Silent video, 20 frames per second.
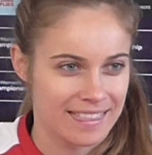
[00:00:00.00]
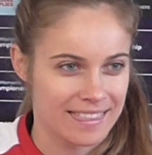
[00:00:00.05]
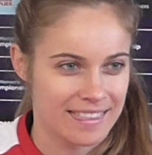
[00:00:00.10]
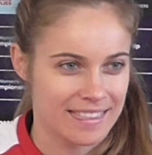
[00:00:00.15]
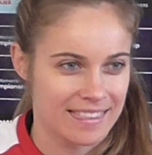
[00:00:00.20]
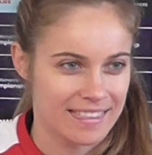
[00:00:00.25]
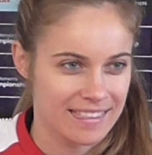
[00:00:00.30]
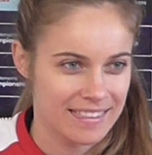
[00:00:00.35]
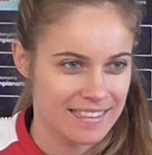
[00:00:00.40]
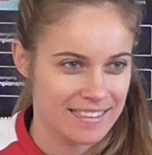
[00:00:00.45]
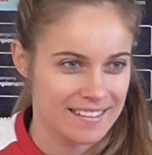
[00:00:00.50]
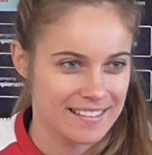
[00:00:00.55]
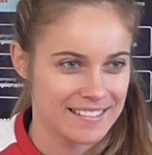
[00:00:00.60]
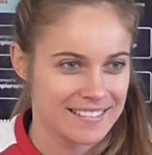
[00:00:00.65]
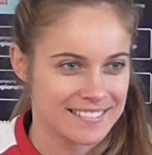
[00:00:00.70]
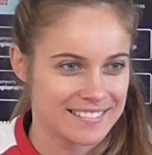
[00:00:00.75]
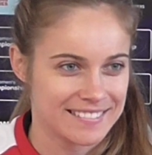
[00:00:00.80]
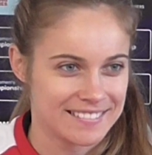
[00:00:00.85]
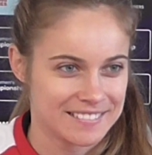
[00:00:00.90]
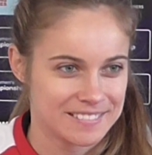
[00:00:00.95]
So,
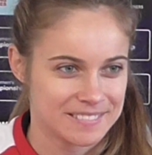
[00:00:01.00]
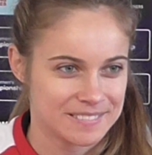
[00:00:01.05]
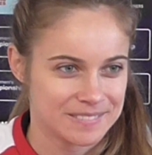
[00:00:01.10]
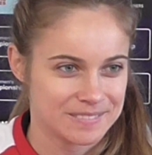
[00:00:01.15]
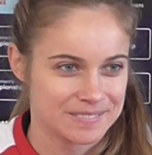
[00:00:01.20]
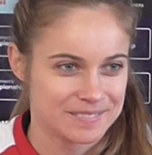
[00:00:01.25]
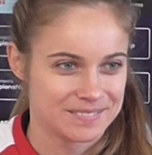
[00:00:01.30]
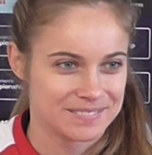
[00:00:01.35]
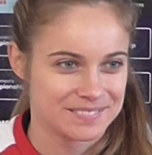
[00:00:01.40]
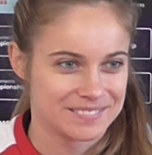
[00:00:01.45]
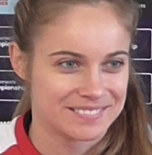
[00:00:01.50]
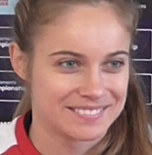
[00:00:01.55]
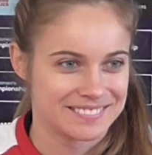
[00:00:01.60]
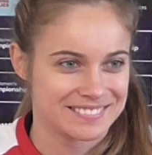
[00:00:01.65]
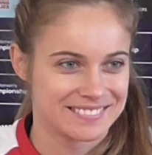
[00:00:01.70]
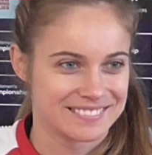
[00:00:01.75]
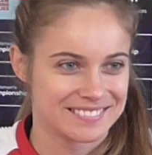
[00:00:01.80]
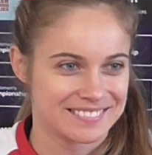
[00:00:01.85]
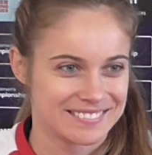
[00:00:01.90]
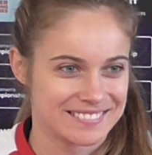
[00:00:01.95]
what
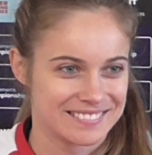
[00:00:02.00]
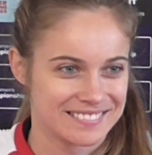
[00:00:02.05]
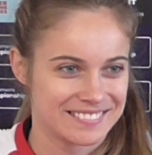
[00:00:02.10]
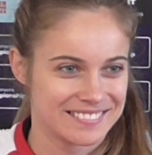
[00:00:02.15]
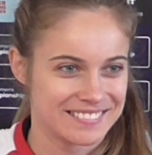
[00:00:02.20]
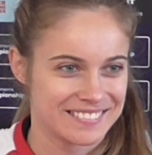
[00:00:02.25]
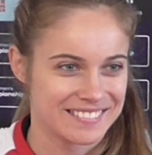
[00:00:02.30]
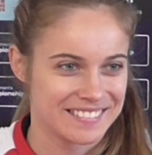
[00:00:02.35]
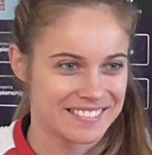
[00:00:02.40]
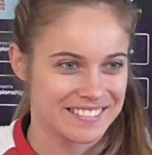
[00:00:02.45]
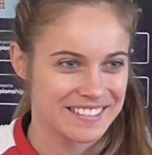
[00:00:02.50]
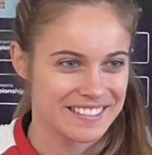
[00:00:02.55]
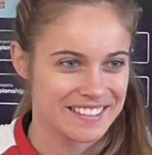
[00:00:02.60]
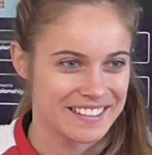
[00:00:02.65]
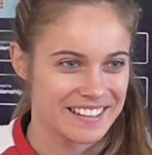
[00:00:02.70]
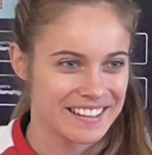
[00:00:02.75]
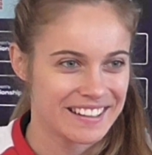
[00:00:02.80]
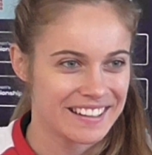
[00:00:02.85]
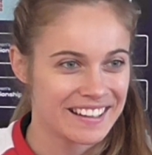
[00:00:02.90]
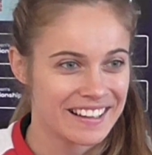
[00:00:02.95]
attracted you to Lewes
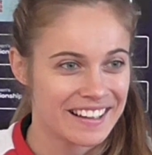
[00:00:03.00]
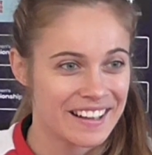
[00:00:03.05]
FC?